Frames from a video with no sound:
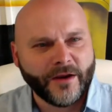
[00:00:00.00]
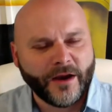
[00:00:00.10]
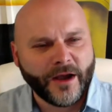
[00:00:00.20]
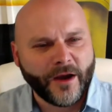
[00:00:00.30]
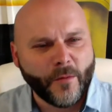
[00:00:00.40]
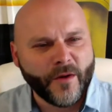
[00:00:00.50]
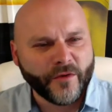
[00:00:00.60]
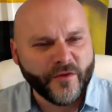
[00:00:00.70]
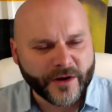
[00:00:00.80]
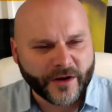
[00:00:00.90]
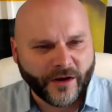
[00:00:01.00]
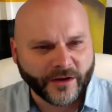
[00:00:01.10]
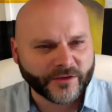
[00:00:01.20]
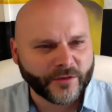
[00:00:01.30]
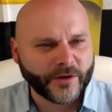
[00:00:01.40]
home improvement
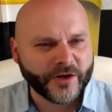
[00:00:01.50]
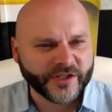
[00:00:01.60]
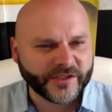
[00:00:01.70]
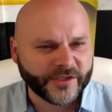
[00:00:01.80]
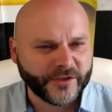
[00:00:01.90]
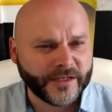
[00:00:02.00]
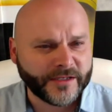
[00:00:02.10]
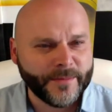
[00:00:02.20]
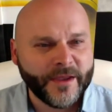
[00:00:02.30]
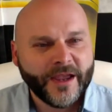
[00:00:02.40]
costs or purchases during that time.